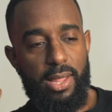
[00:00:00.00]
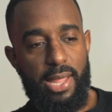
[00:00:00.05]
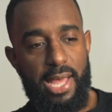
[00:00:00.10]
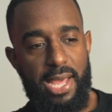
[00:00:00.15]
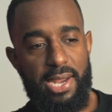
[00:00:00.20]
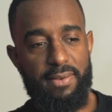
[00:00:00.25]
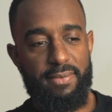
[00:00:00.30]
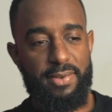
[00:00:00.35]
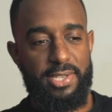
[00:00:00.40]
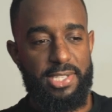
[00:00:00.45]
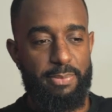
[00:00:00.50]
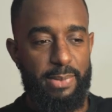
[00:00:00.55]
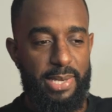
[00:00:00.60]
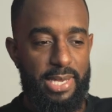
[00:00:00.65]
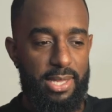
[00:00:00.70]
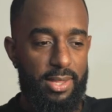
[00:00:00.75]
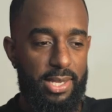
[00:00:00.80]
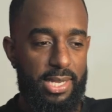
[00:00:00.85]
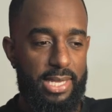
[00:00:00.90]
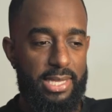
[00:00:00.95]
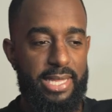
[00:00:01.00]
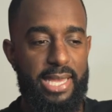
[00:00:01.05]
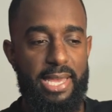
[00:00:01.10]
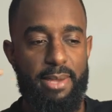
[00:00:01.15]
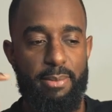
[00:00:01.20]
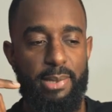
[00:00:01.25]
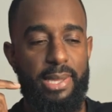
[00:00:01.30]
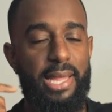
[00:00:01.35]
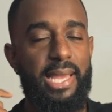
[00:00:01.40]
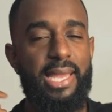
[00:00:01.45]
a lot of us may look at that
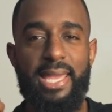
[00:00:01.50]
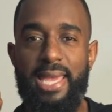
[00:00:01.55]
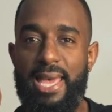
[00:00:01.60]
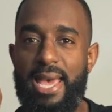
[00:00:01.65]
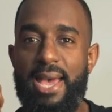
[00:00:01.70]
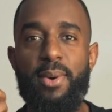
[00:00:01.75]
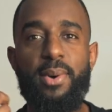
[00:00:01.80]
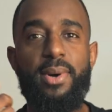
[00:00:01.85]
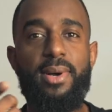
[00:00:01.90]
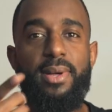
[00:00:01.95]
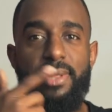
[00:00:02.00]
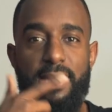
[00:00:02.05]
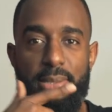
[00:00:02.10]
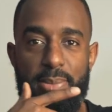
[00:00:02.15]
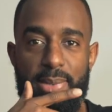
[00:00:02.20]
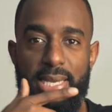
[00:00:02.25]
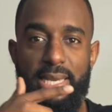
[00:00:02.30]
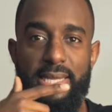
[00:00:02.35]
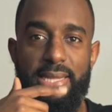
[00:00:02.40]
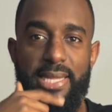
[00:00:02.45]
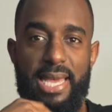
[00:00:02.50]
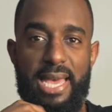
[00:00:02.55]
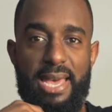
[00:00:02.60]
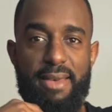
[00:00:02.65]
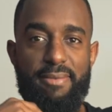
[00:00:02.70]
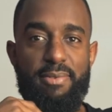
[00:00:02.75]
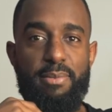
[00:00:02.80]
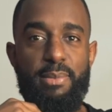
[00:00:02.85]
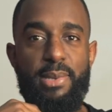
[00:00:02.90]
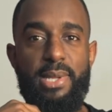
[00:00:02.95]
and be like, "Yeah, well, let me get that
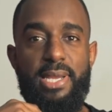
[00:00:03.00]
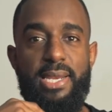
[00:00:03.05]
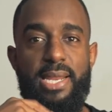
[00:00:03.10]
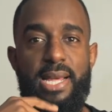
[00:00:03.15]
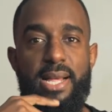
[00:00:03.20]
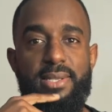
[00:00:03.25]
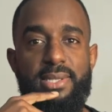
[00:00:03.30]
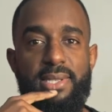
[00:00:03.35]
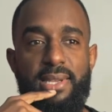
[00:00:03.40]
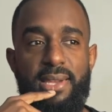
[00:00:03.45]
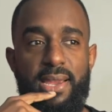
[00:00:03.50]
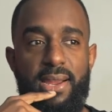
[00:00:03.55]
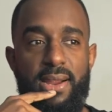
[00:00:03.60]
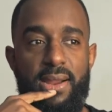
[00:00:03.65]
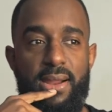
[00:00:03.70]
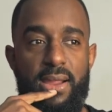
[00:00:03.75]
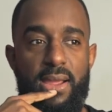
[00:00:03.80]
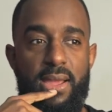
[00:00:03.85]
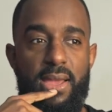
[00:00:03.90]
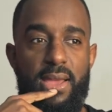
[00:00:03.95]
half a million dollars a year,"